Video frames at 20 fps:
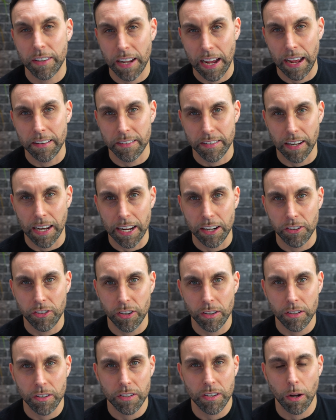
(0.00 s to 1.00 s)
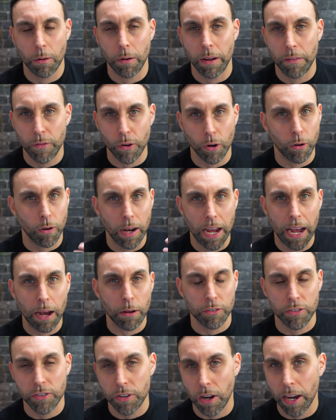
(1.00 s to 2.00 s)
cancellation. So if you're
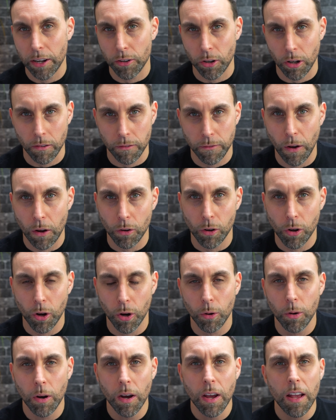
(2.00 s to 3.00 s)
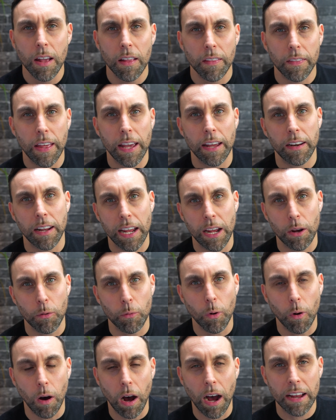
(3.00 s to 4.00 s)
outside on a phone call, then
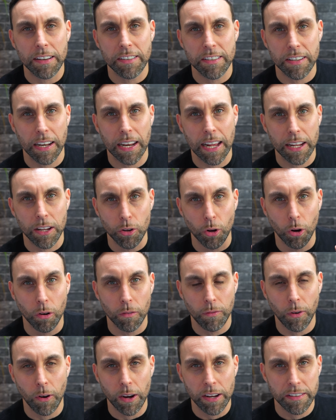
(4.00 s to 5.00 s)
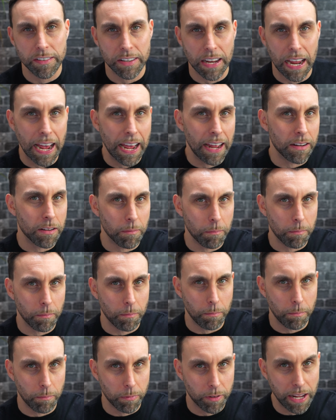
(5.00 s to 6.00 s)
it will isolate your voice and
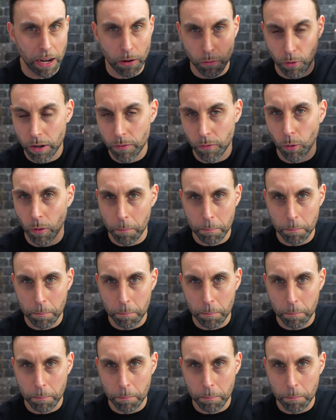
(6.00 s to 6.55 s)
get rid of all the